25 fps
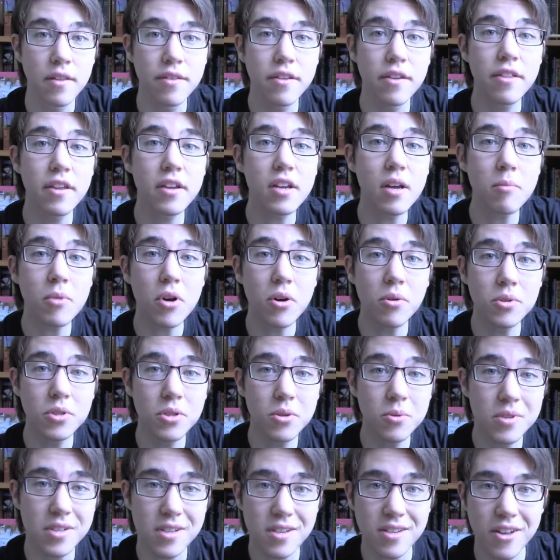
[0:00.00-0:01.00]
The thing I'm going to
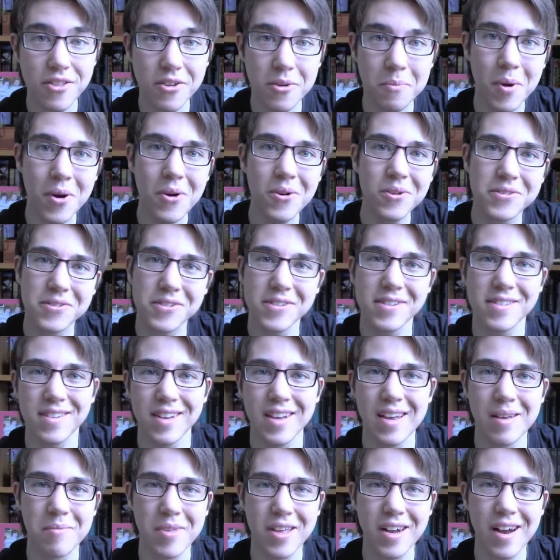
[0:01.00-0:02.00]
is another poetry
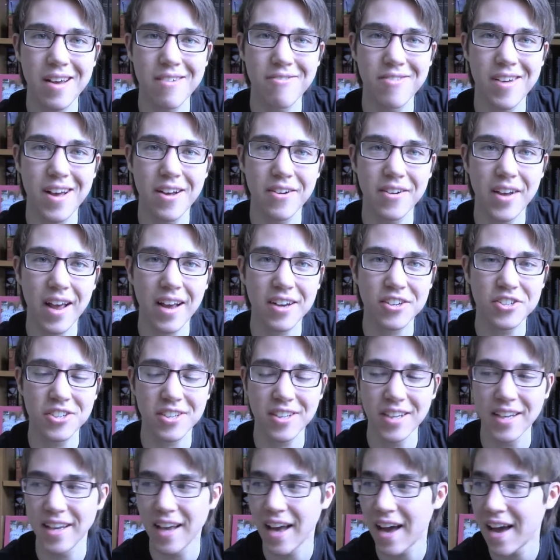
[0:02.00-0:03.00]
slam that I found,
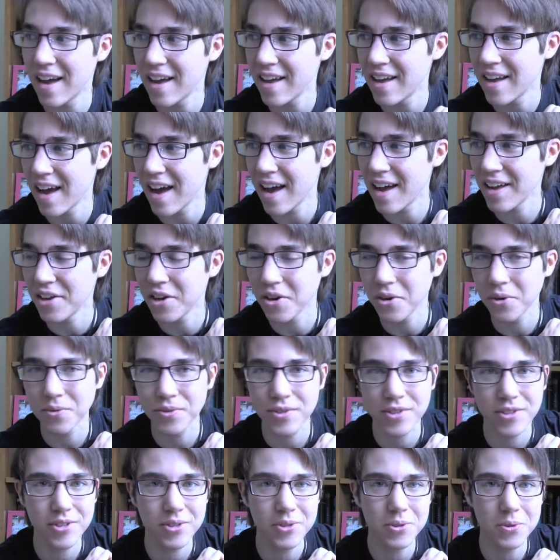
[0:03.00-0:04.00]
actually. I, I go
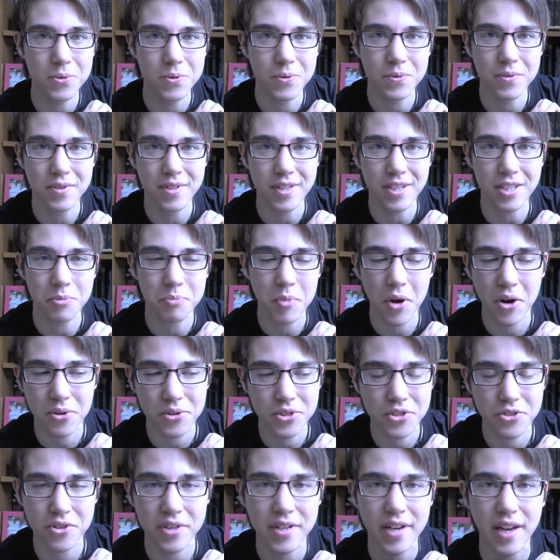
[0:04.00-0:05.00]
to these
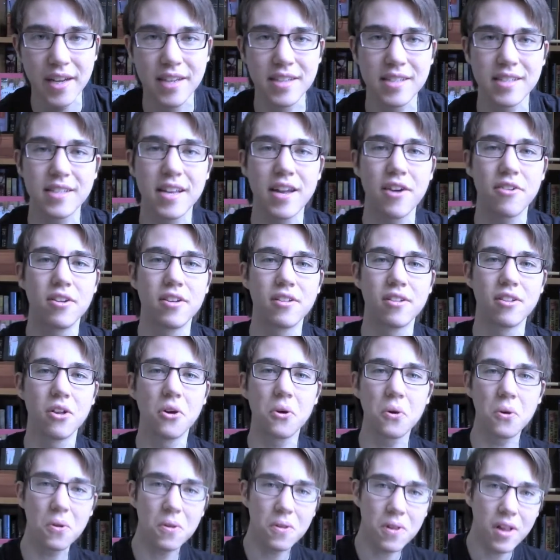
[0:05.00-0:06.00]
poetry nights down in
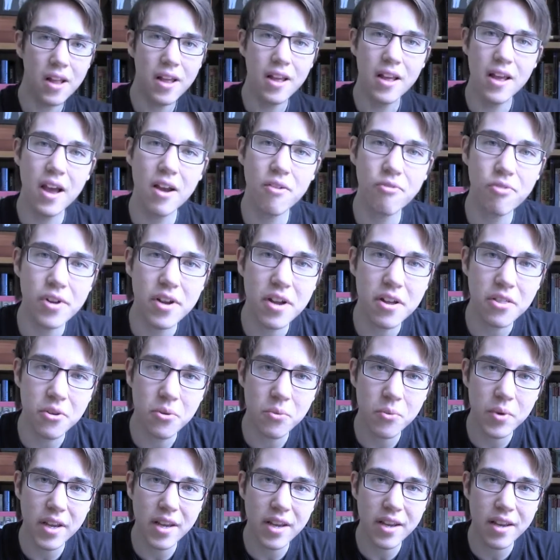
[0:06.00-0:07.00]
Lowell every other
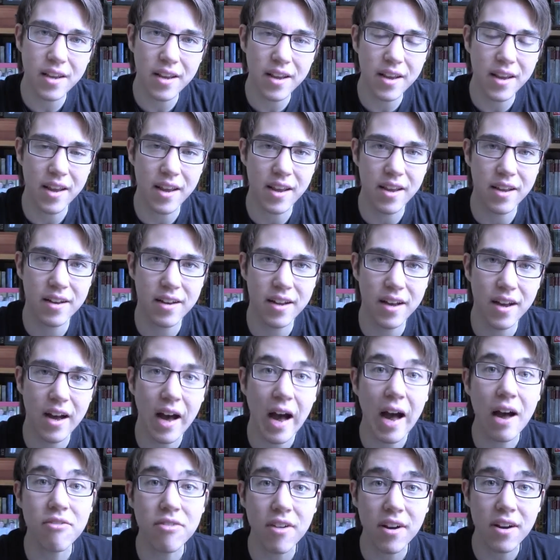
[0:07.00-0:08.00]
week, and uh,
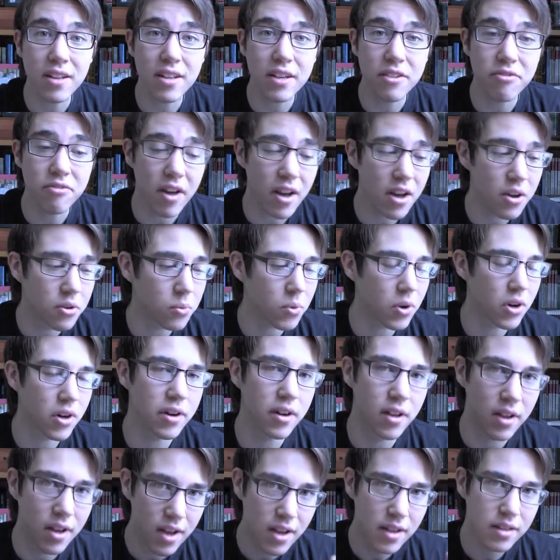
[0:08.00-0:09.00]
I finally found
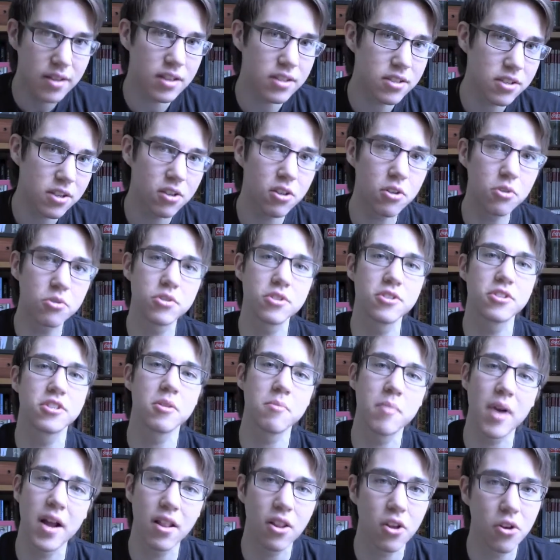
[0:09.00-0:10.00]
one that's closer to
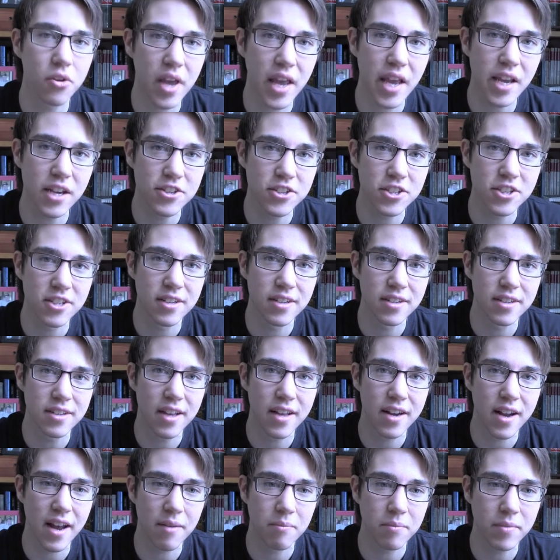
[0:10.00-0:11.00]
my location
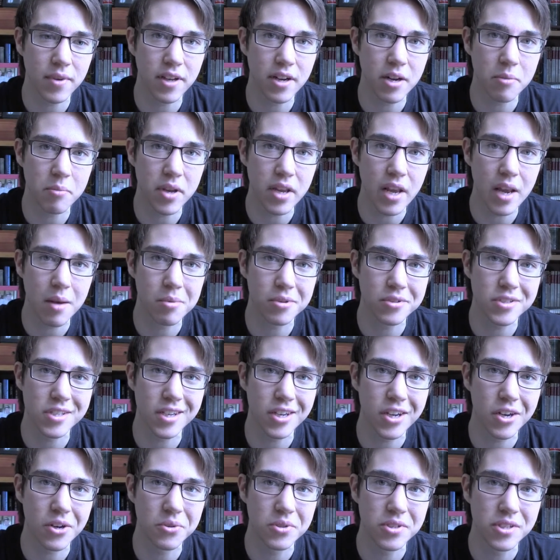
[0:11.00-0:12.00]
that I'm going to be able to
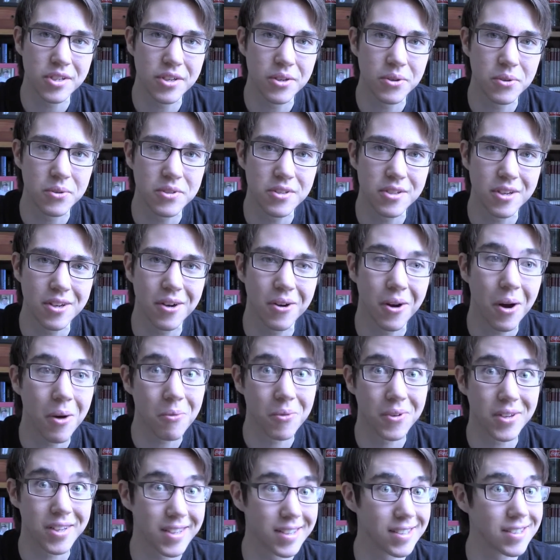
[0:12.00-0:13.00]
go to, so I'm
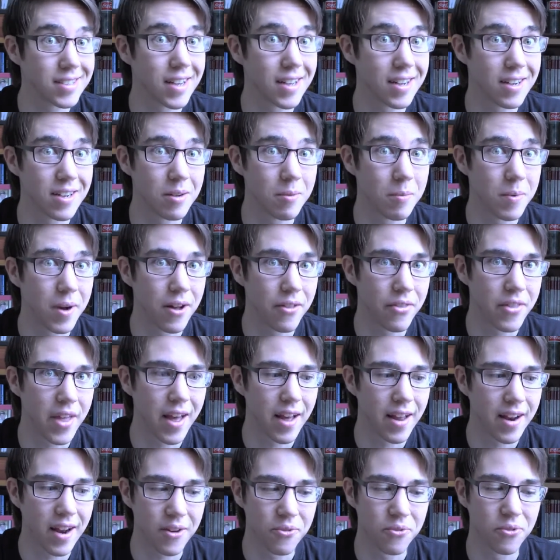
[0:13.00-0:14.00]
really excited about
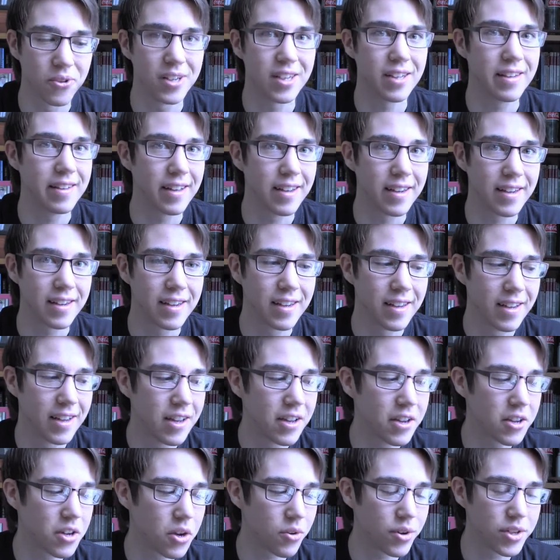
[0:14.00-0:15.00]
that. I really like
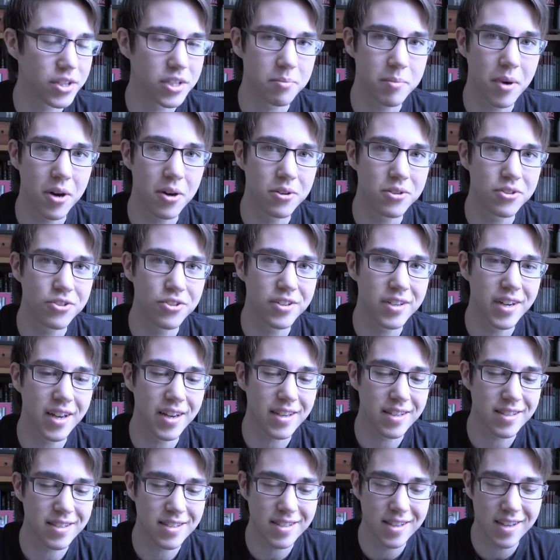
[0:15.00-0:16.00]
going to poetry
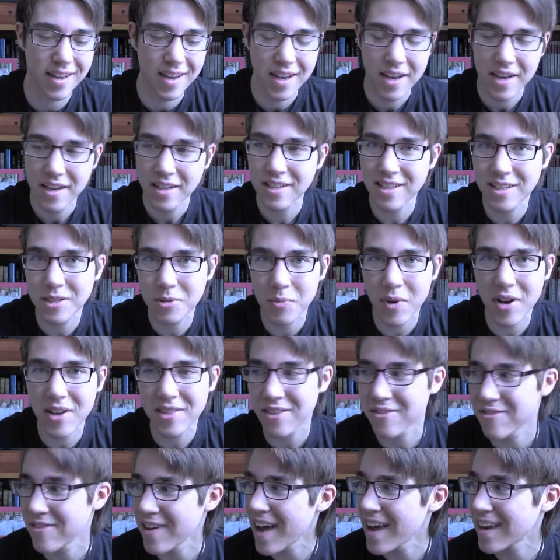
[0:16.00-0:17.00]
nights, despite the
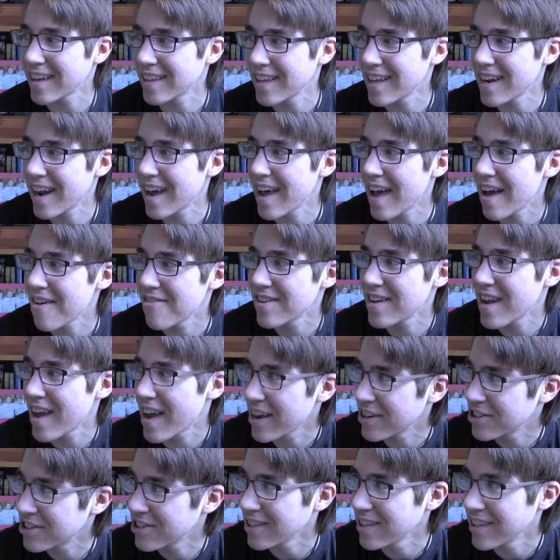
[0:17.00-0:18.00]
fact that I haven't
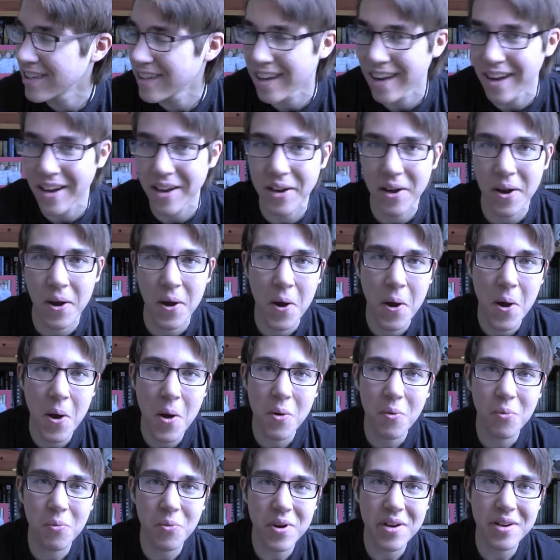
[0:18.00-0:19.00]
actually, like,
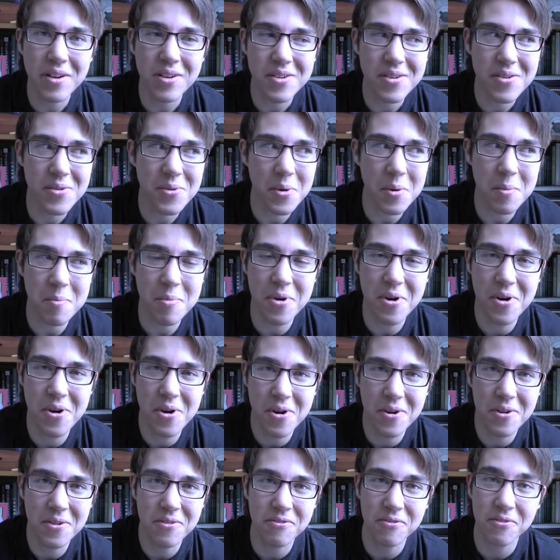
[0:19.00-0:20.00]
written or
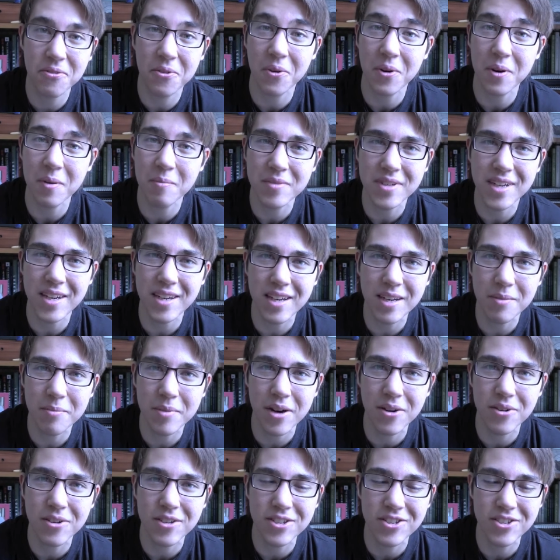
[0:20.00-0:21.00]
performed any
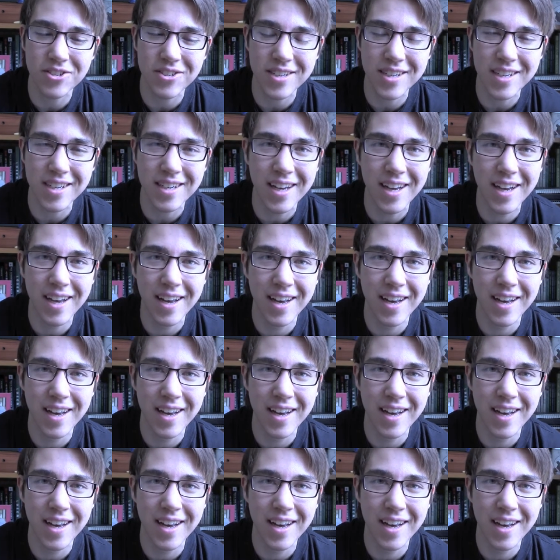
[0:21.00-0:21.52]
poetry.